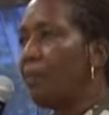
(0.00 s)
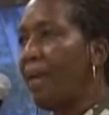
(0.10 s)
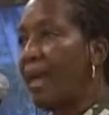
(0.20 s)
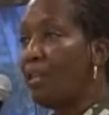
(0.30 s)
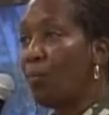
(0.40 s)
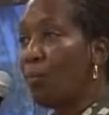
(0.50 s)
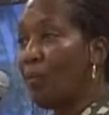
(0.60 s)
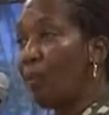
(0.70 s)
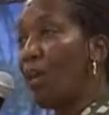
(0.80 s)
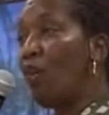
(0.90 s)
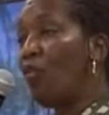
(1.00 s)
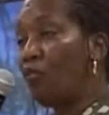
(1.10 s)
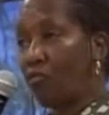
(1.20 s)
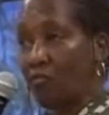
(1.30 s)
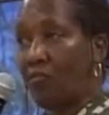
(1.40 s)
passable mental health
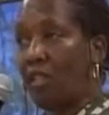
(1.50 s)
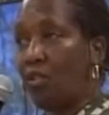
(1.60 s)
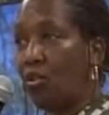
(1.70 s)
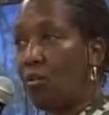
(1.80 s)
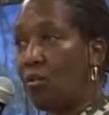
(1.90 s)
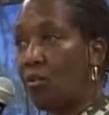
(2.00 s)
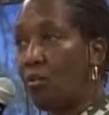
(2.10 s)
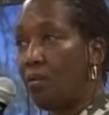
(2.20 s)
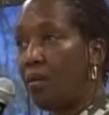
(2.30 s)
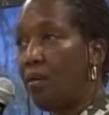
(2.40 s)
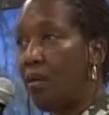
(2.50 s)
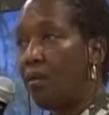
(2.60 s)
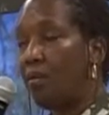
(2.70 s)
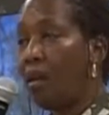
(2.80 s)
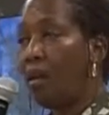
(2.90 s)
issues,
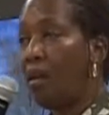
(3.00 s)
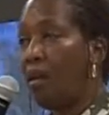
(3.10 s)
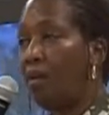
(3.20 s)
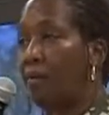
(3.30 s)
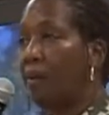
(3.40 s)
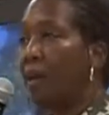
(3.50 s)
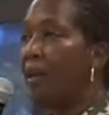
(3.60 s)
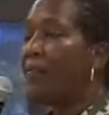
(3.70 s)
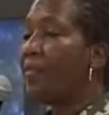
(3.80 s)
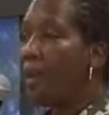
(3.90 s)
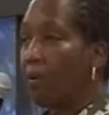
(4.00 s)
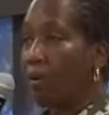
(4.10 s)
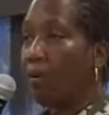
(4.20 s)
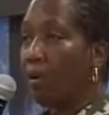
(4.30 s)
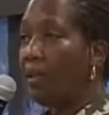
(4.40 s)
uh, they
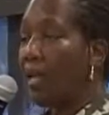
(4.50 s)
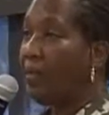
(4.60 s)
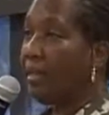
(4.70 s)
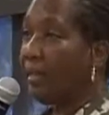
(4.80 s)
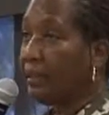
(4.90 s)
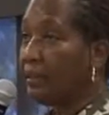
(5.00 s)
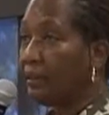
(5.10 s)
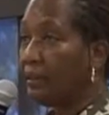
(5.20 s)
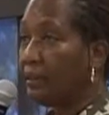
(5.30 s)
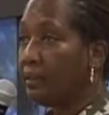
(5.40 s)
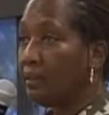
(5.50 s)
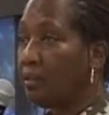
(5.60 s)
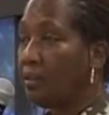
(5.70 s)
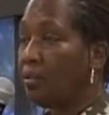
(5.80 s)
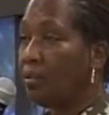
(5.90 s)
were allowed in
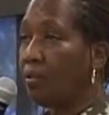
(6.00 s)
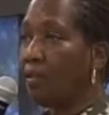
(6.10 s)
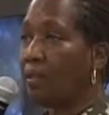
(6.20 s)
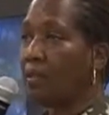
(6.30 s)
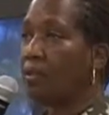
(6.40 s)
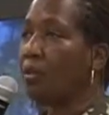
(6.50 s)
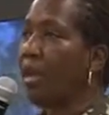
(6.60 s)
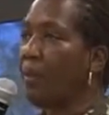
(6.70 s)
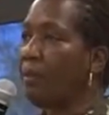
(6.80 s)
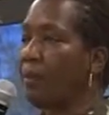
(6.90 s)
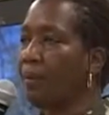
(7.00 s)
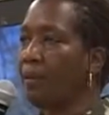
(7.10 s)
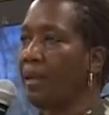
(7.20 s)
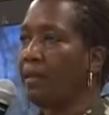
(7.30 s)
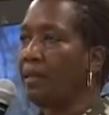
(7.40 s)
to service. So you had people
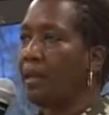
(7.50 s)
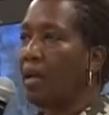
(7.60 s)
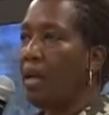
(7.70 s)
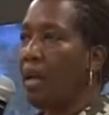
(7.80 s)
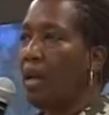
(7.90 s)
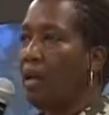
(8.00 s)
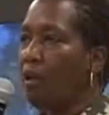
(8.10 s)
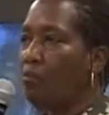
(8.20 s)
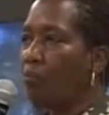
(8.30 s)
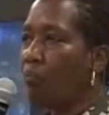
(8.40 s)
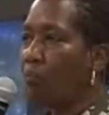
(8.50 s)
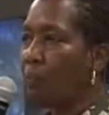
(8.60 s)
that um,